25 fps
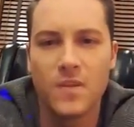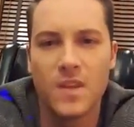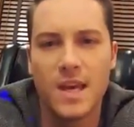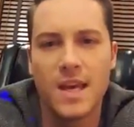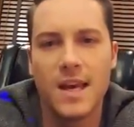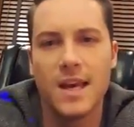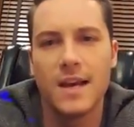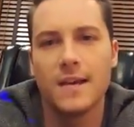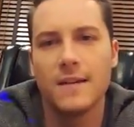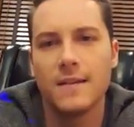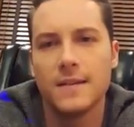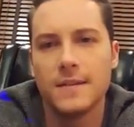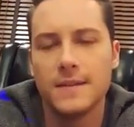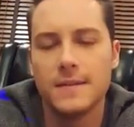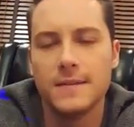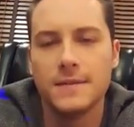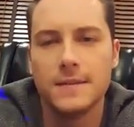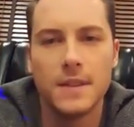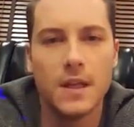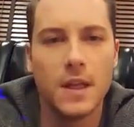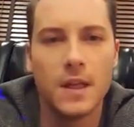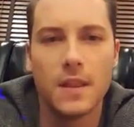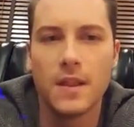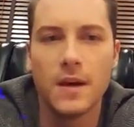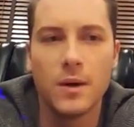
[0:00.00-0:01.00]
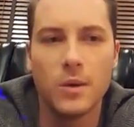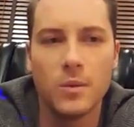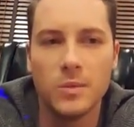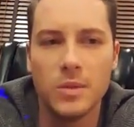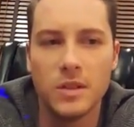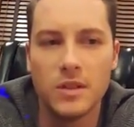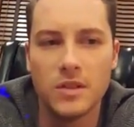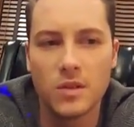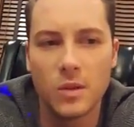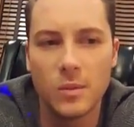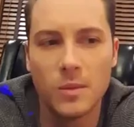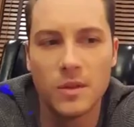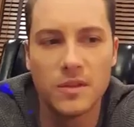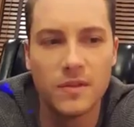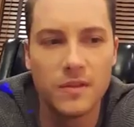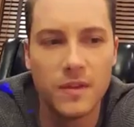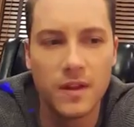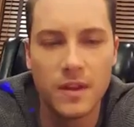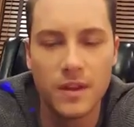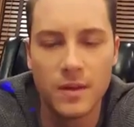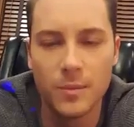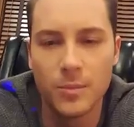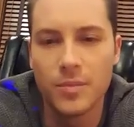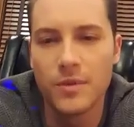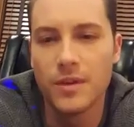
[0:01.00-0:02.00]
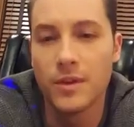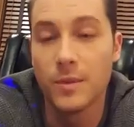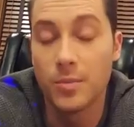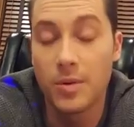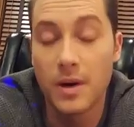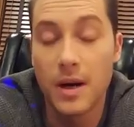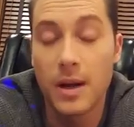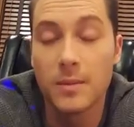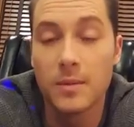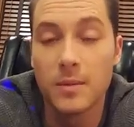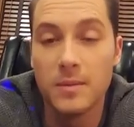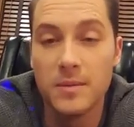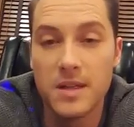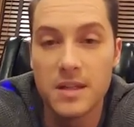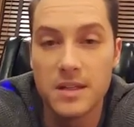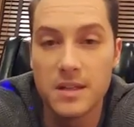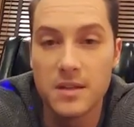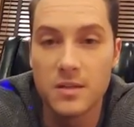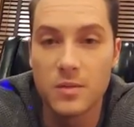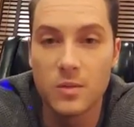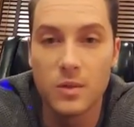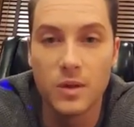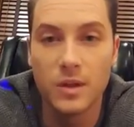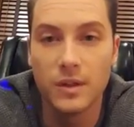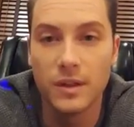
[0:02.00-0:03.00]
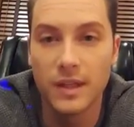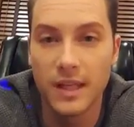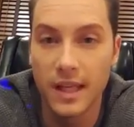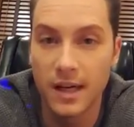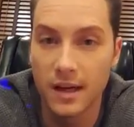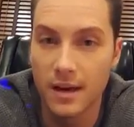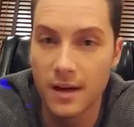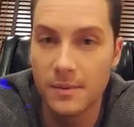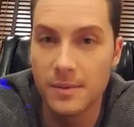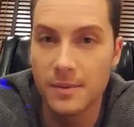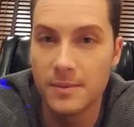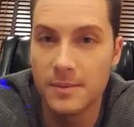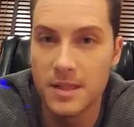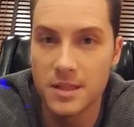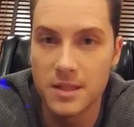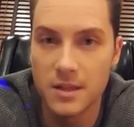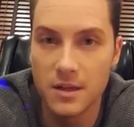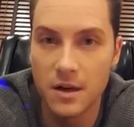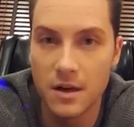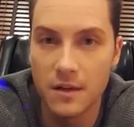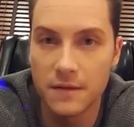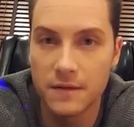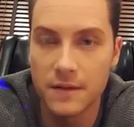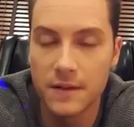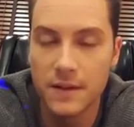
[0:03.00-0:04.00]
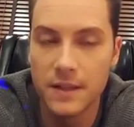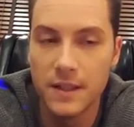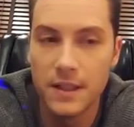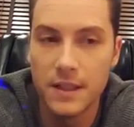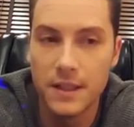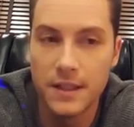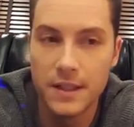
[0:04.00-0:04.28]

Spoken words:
Yeah, that would be so much fun. The problem is we only get a couple months off,